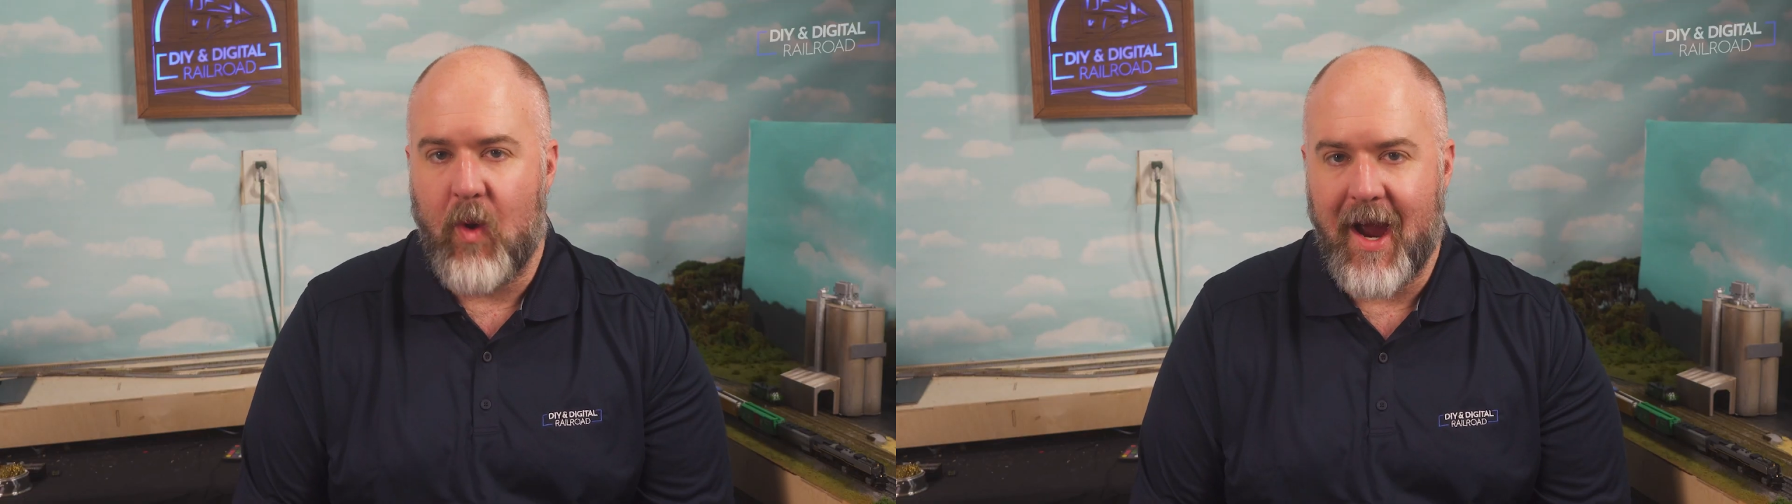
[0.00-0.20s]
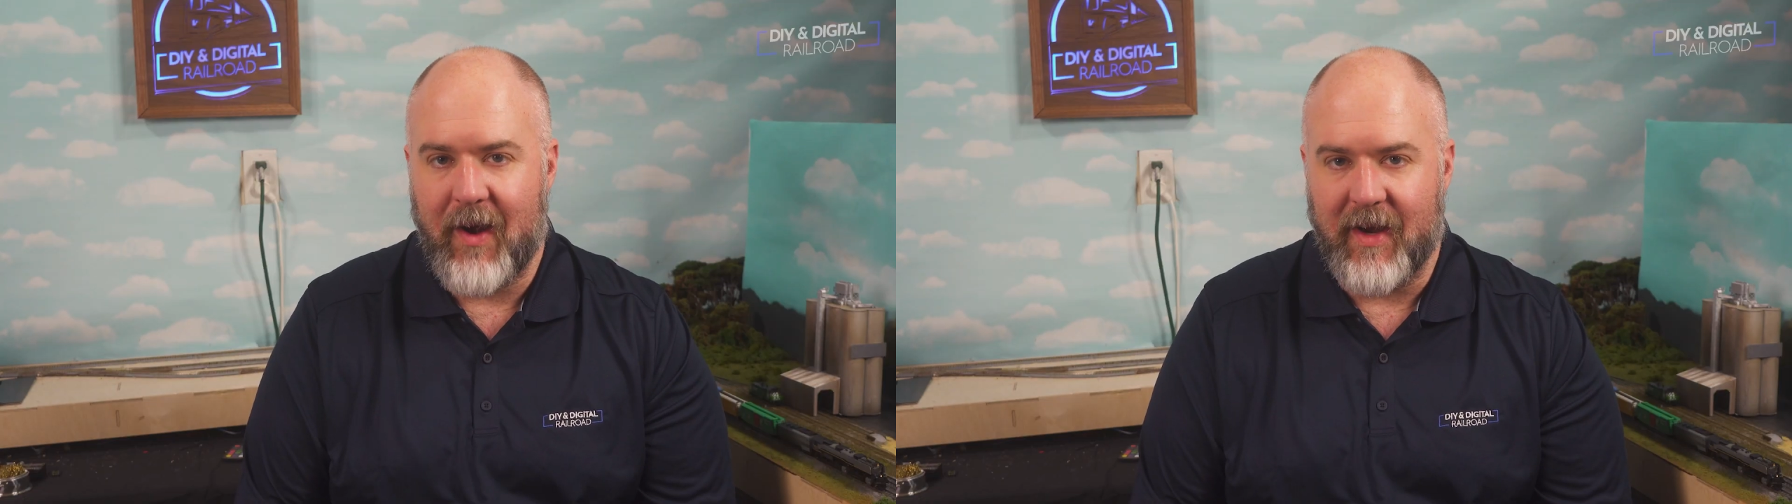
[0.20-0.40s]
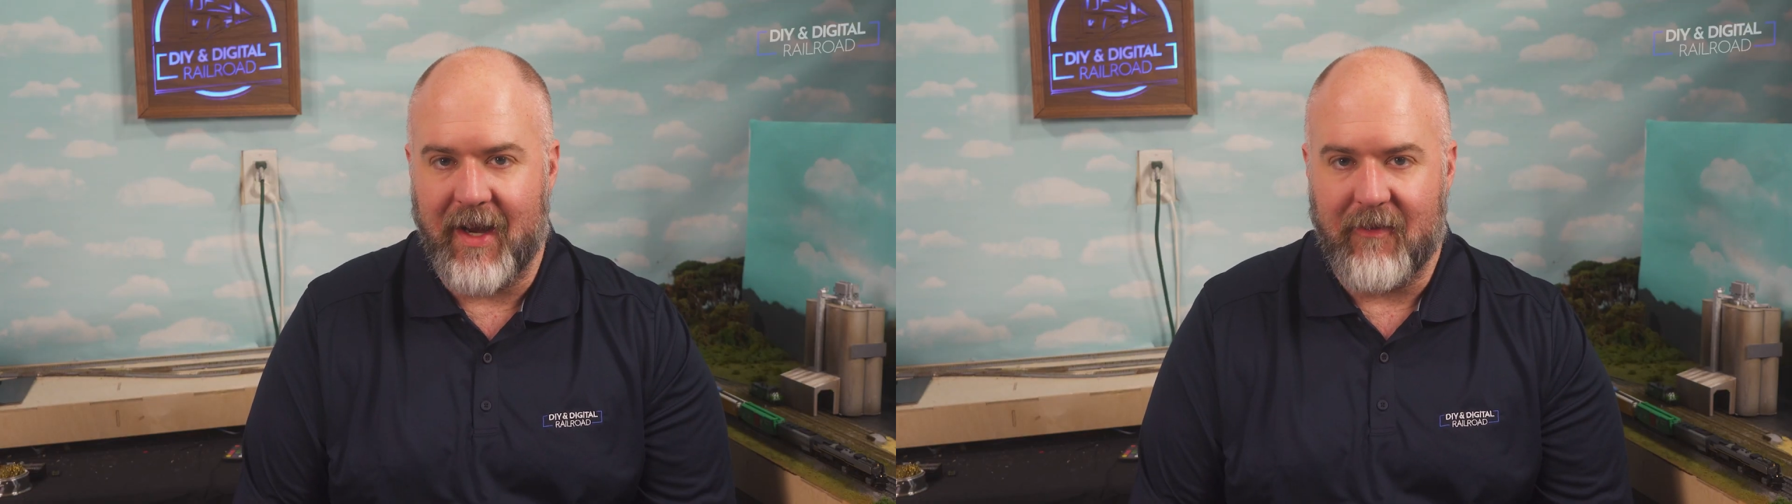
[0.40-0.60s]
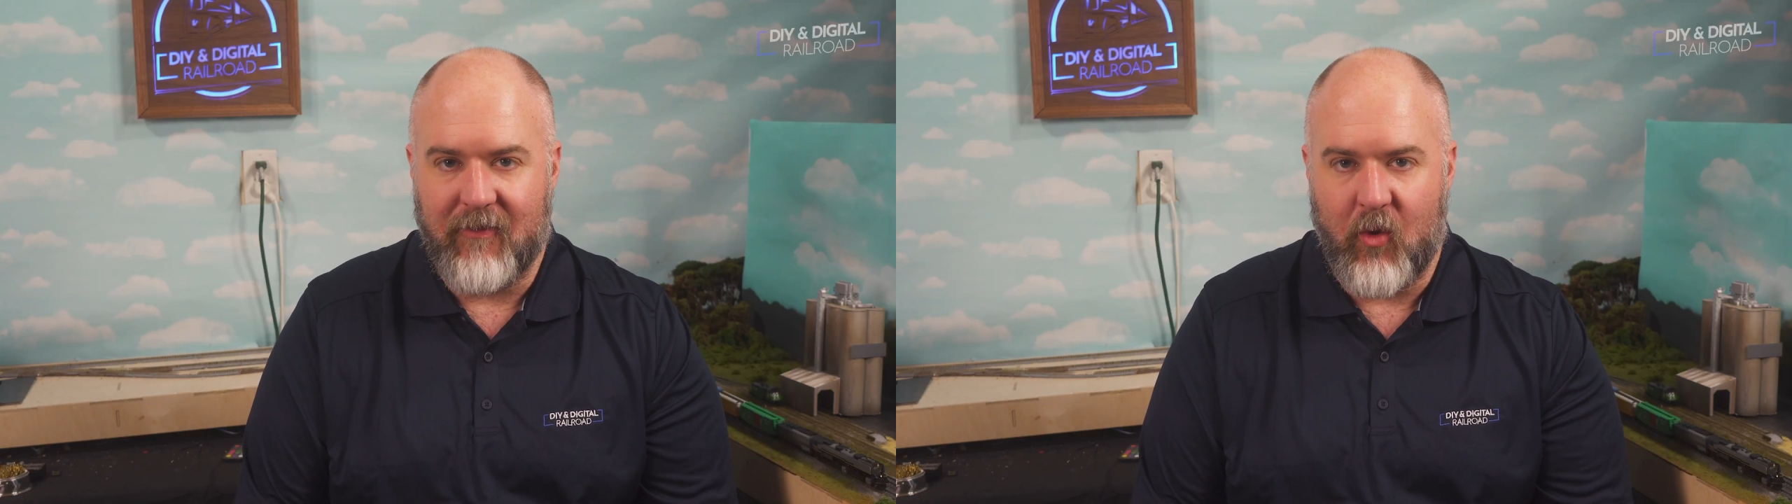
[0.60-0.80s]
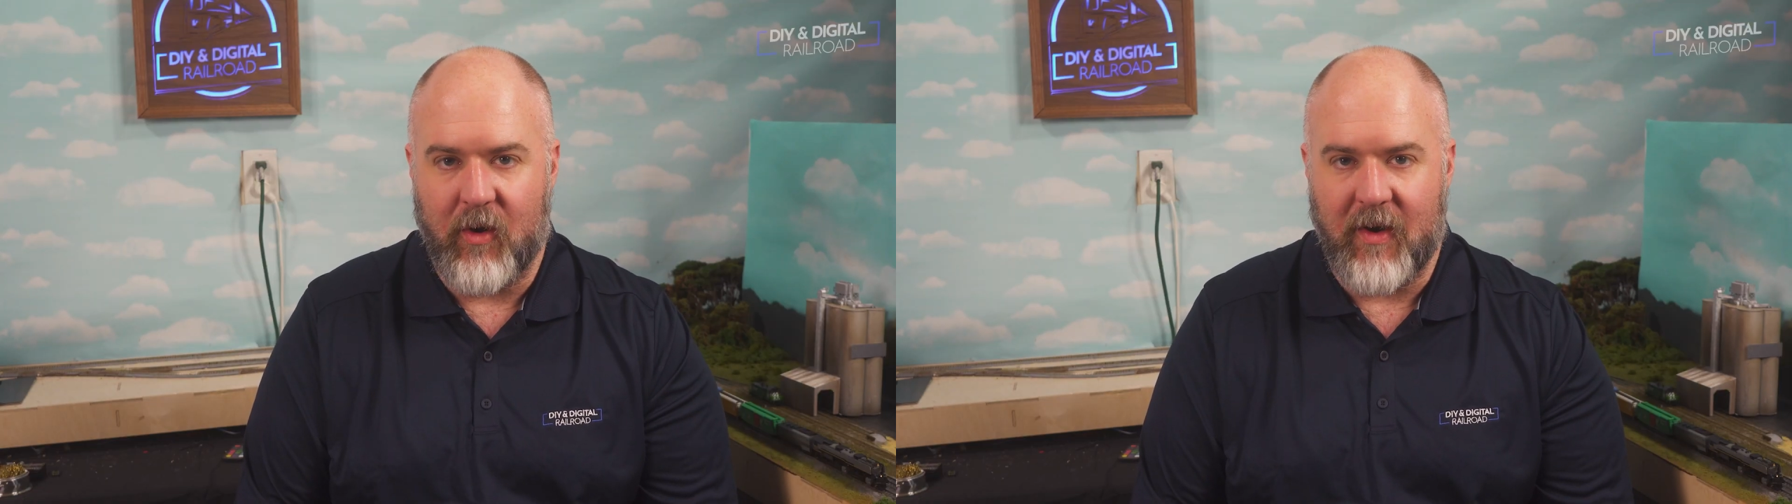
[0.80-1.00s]
wiring
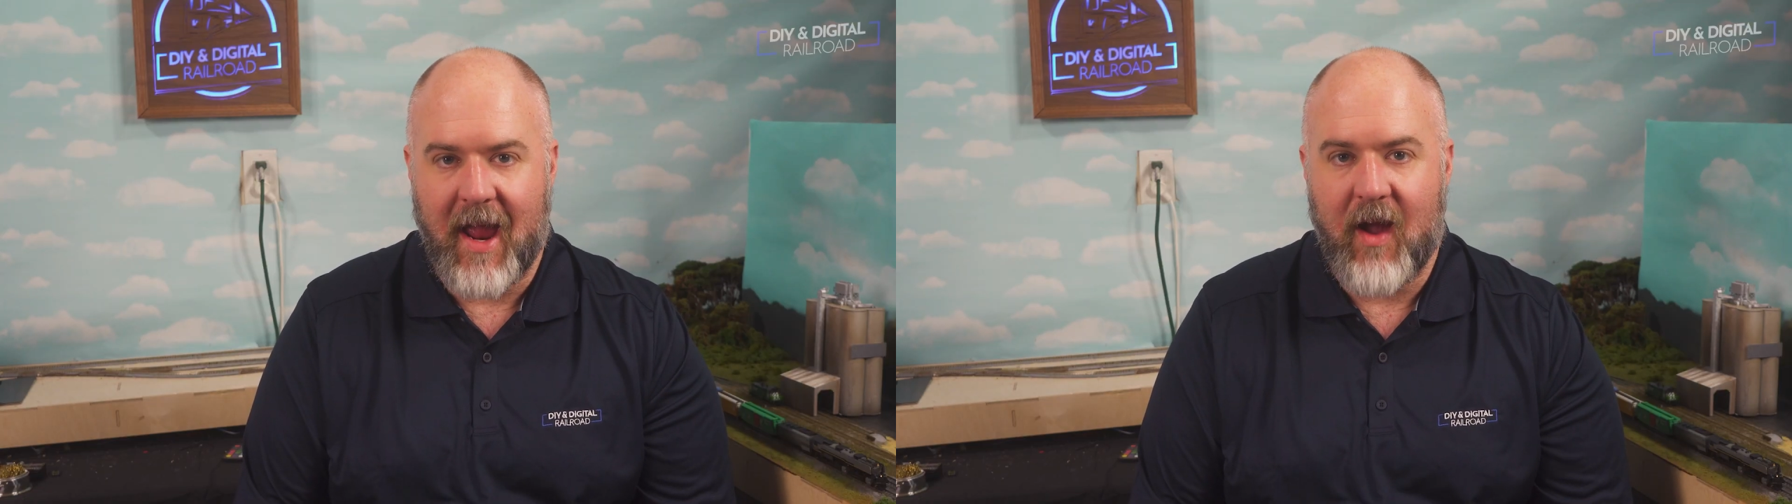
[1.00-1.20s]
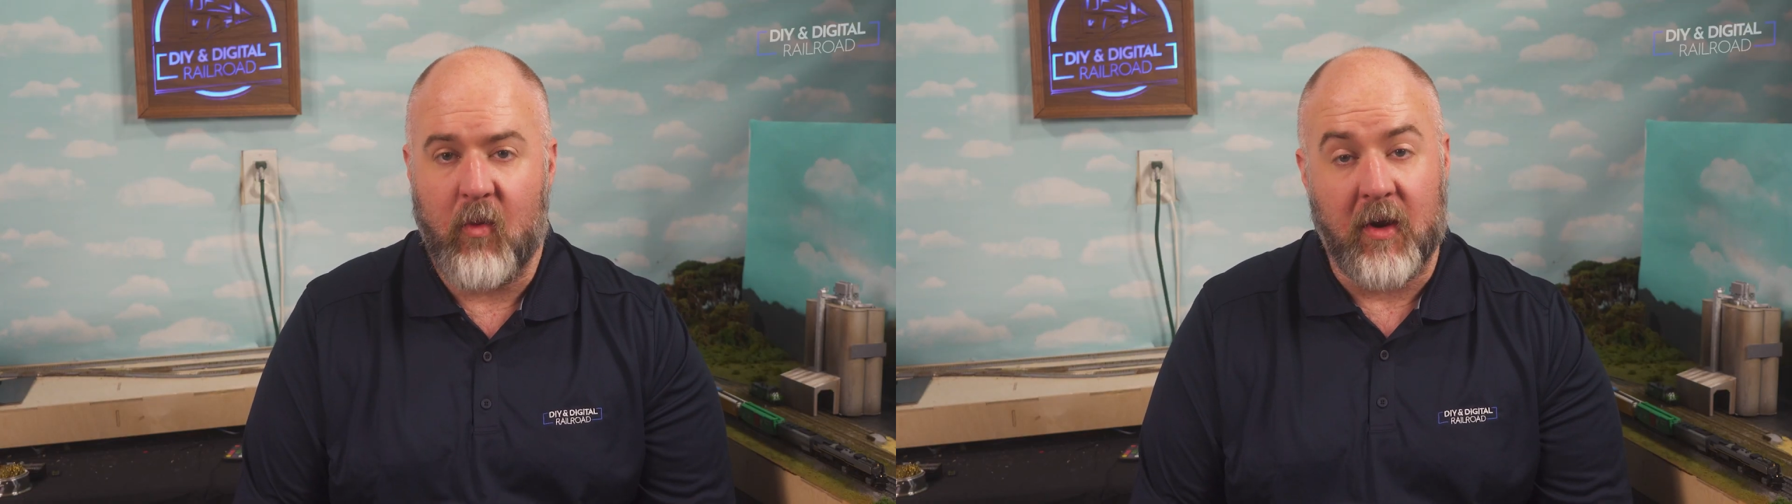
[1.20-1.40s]
for now.